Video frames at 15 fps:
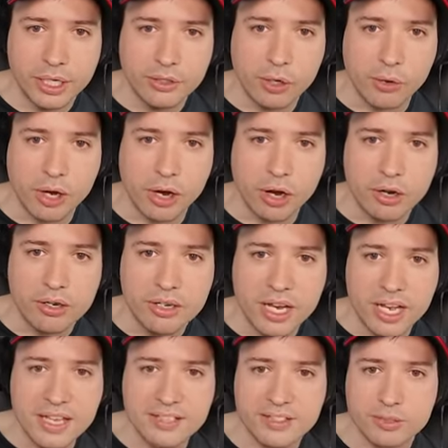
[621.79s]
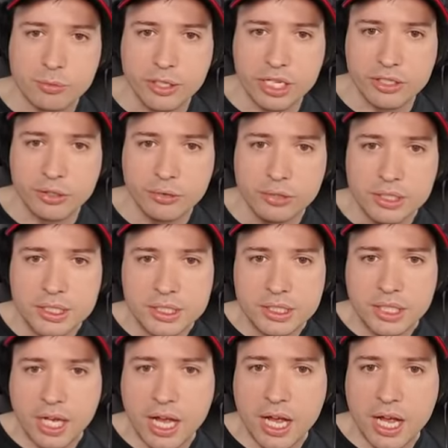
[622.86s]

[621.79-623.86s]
no, RS-22.